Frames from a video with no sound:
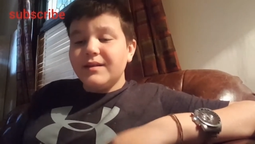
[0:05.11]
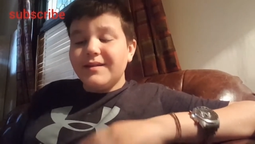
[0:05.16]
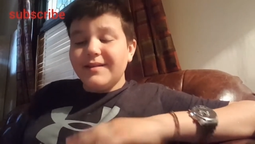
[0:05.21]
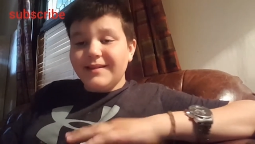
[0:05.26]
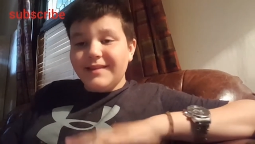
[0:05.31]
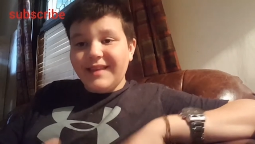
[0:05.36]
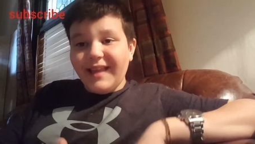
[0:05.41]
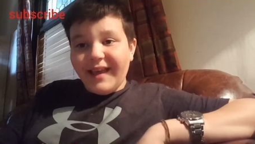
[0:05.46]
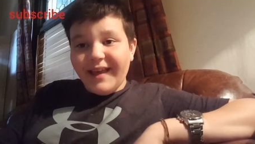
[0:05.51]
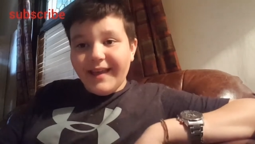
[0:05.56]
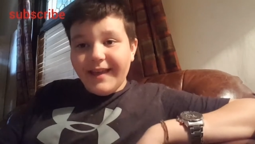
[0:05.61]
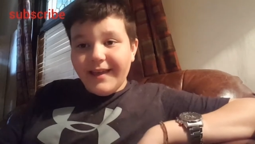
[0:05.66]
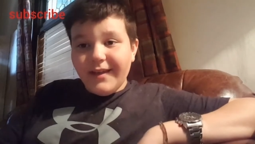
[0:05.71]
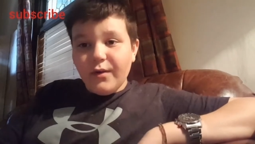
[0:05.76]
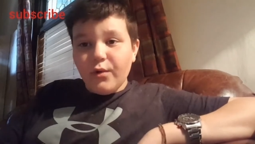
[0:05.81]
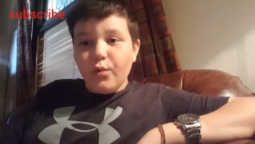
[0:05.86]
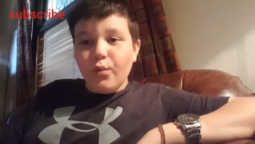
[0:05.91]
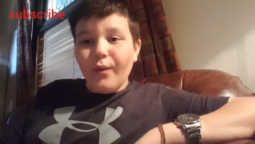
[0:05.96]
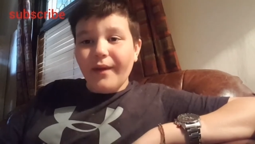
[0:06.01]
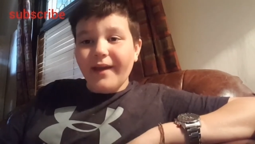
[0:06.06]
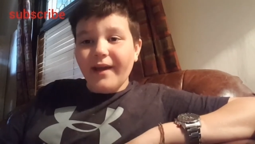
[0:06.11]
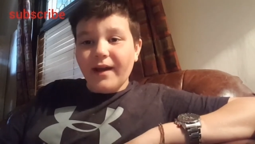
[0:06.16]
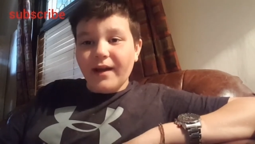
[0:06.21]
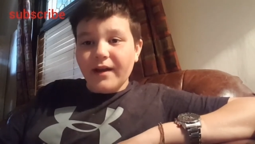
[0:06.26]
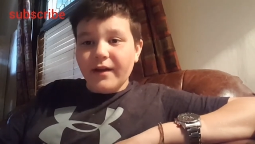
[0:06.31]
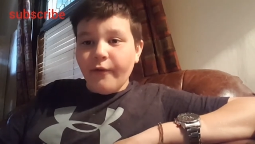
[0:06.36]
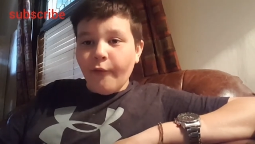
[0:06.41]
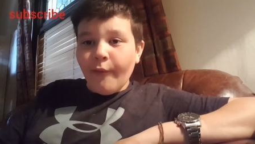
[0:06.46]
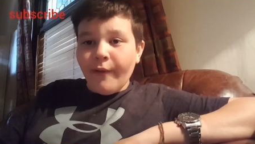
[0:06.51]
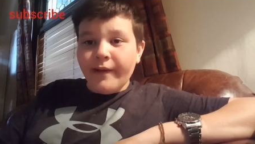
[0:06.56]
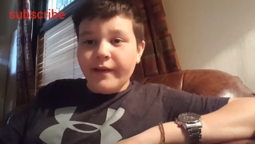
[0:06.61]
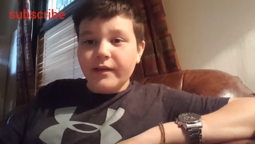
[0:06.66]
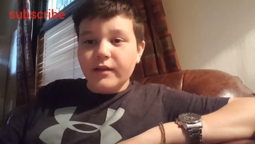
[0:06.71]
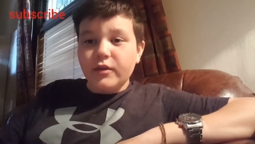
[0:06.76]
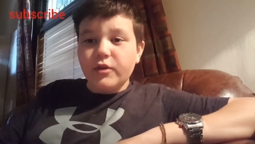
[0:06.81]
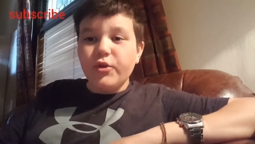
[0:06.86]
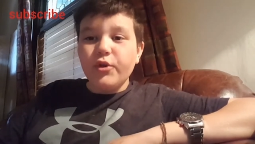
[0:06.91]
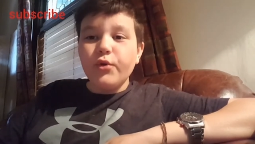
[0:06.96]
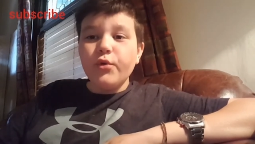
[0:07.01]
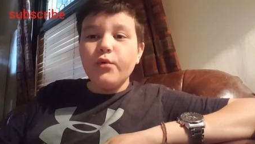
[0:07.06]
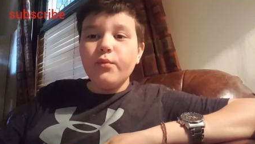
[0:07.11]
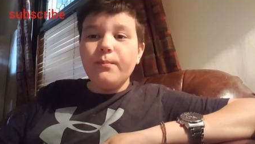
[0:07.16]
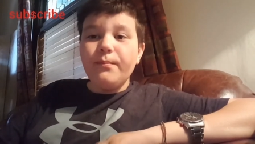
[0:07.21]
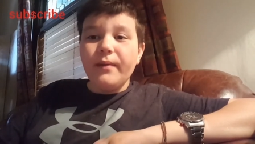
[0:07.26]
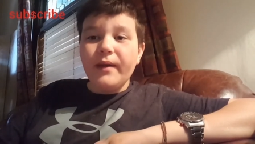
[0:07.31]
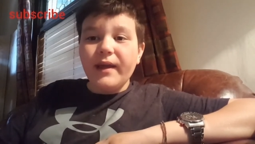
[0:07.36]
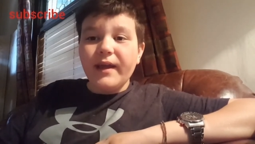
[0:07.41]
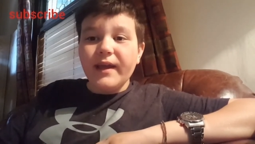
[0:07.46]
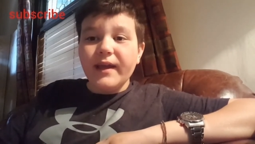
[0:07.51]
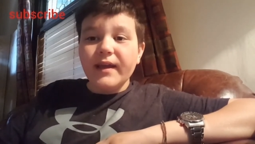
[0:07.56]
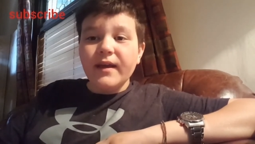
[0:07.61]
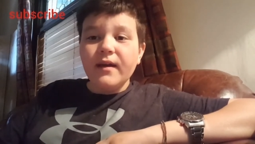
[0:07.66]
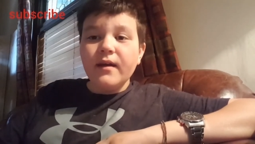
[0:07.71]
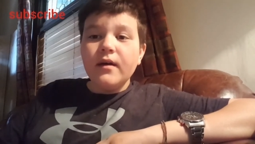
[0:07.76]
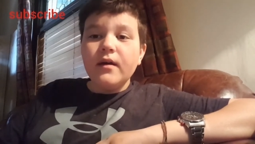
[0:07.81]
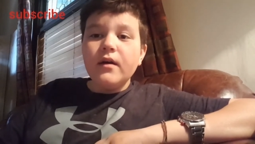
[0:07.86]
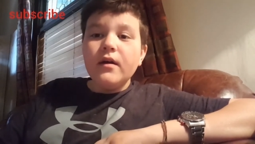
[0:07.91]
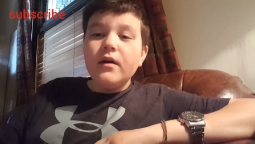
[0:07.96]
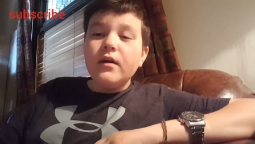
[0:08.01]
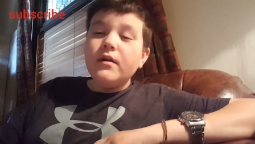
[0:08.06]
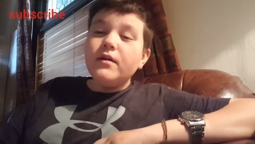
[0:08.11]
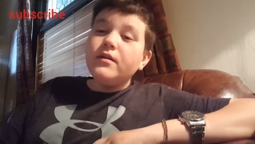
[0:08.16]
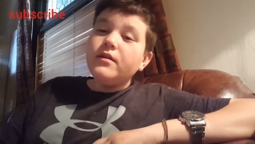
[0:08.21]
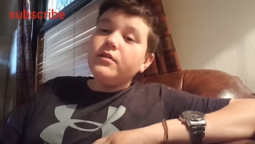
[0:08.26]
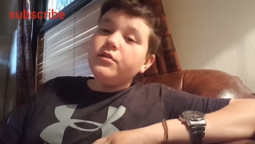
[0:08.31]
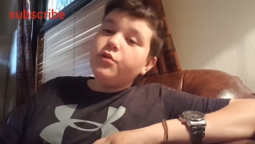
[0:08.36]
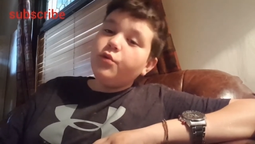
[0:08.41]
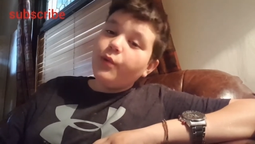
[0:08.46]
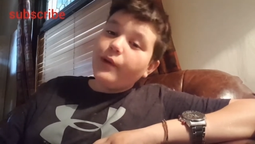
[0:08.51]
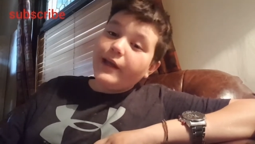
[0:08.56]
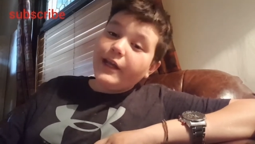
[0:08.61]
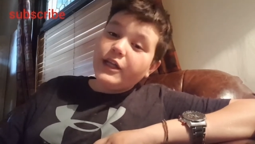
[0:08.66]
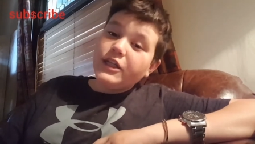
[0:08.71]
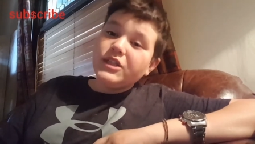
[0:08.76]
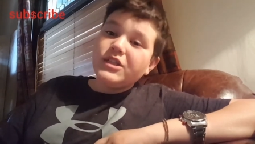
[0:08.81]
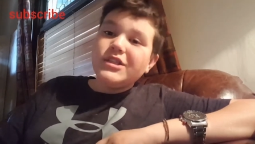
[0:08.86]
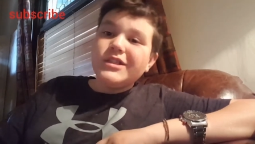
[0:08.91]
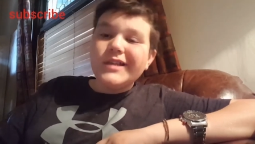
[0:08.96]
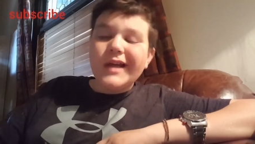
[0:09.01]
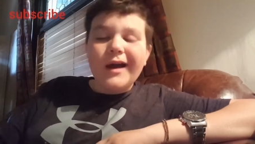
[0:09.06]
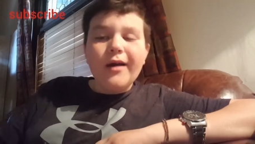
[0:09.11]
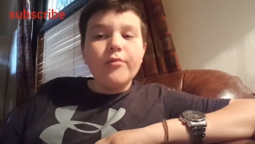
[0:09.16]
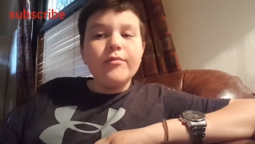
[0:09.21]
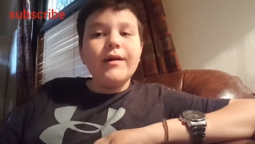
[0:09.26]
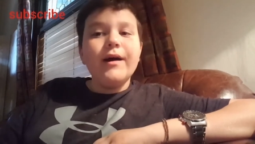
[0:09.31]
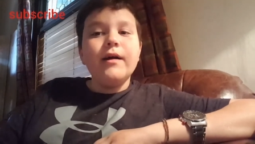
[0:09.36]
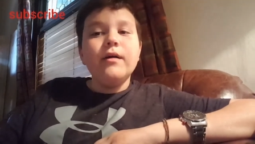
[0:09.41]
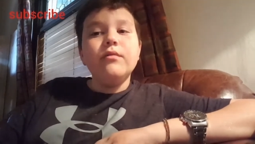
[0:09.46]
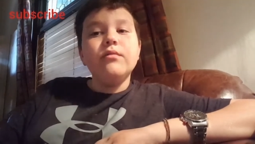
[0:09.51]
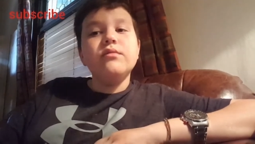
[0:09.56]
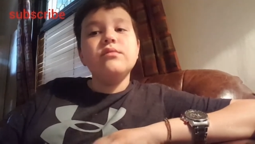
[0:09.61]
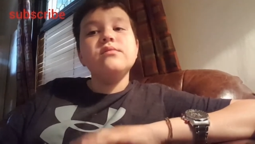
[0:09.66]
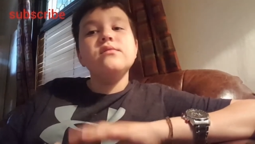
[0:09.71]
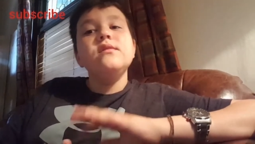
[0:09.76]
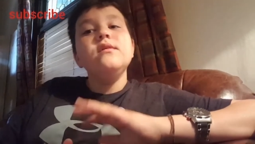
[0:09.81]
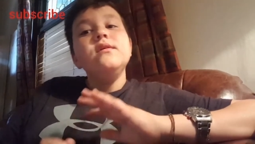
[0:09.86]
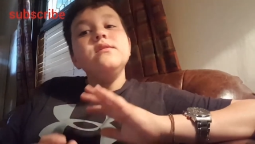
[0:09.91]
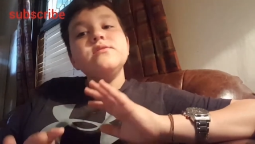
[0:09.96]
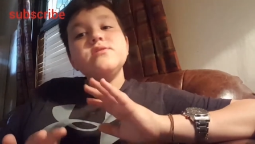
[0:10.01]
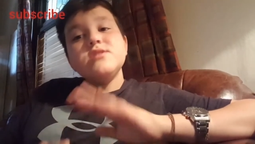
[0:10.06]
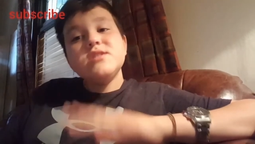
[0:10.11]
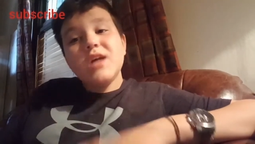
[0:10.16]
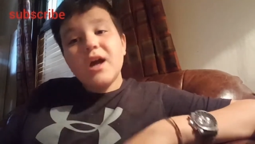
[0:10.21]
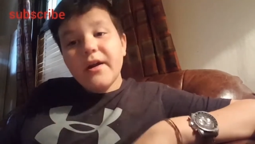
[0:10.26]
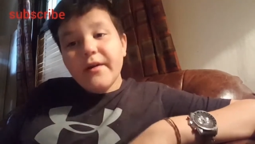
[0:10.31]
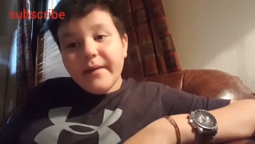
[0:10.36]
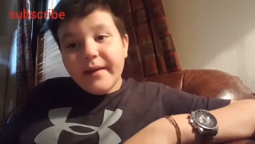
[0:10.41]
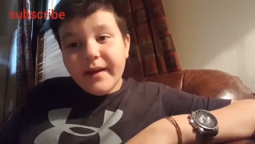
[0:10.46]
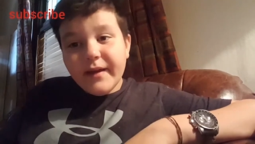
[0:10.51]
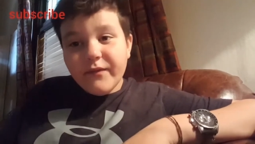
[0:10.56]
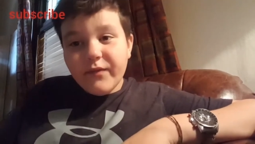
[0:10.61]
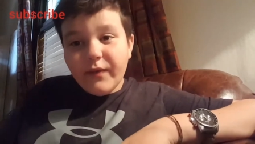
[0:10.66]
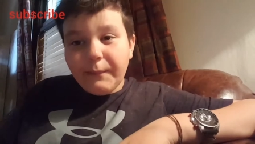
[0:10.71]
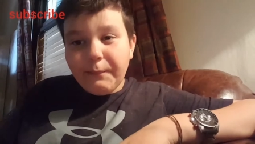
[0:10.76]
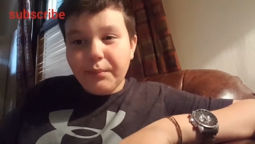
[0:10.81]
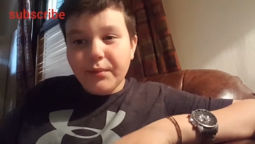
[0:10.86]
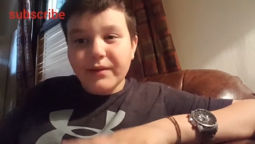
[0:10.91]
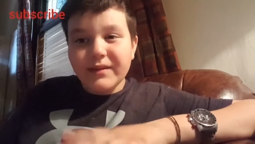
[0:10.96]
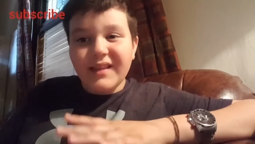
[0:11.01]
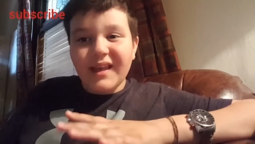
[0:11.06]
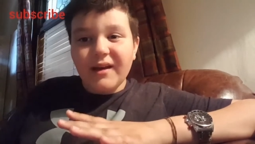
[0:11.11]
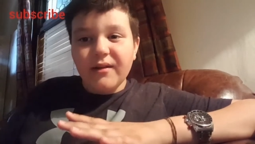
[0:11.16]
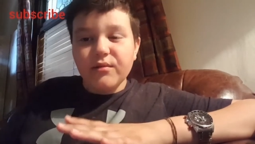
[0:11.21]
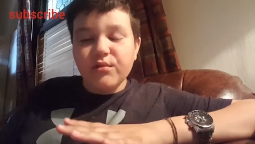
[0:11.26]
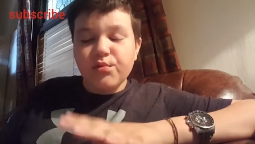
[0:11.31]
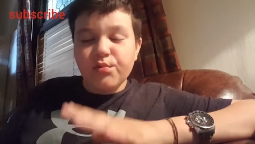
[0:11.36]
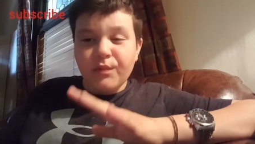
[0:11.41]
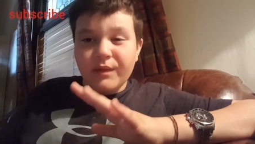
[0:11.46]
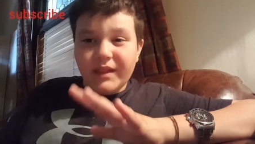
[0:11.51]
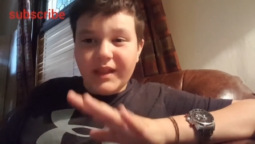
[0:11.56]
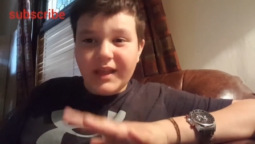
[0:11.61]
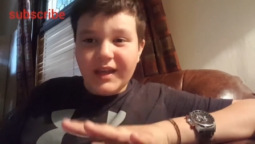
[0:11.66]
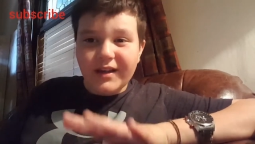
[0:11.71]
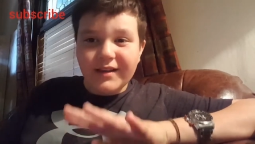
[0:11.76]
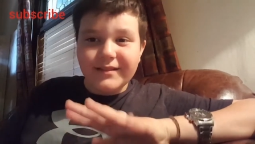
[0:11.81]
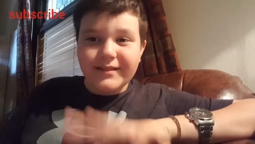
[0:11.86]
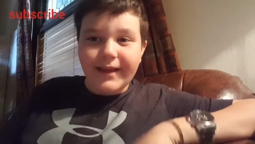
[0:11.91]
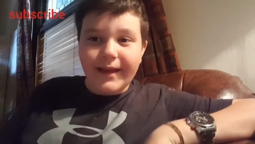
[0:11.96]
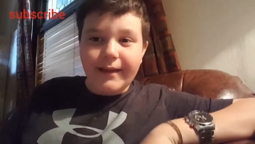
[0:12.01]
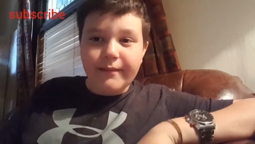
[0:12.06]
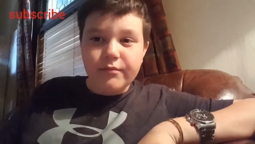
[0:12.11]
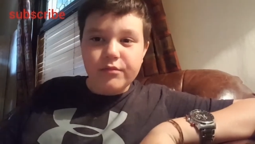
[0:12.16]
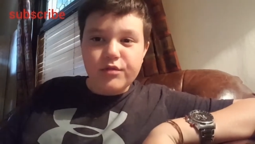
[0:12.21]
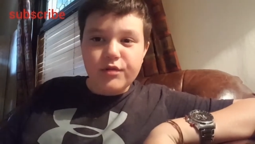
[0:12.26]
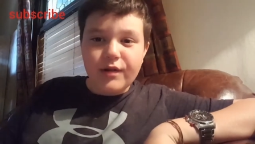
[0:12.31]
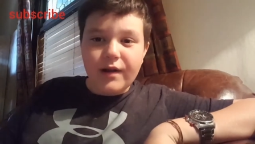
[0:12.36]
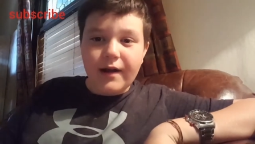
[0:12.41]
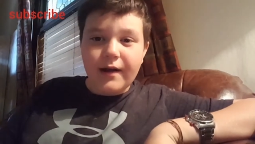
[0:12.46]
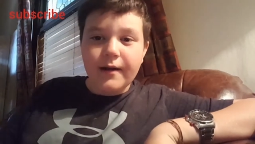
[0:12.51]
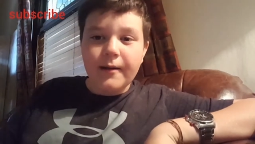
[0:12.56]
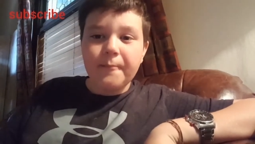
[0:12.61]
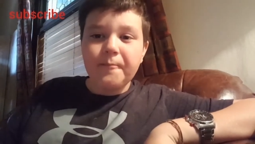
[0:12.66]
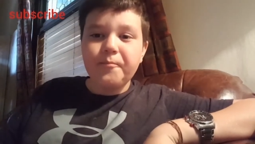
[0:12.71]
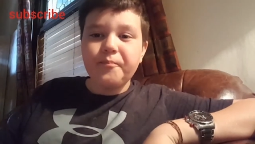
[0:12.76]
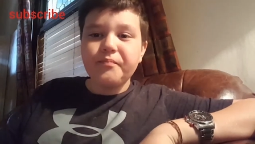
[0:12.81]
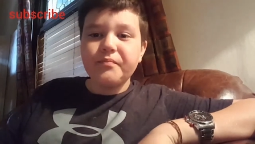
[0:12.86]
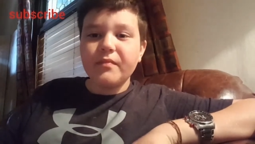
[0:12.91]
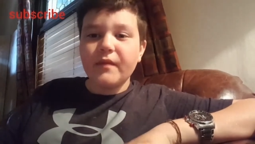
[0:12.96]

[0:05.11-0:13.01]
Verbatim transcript: Today we are going to be doing shoutouts. Sorry if I pronounce one of your names wrong.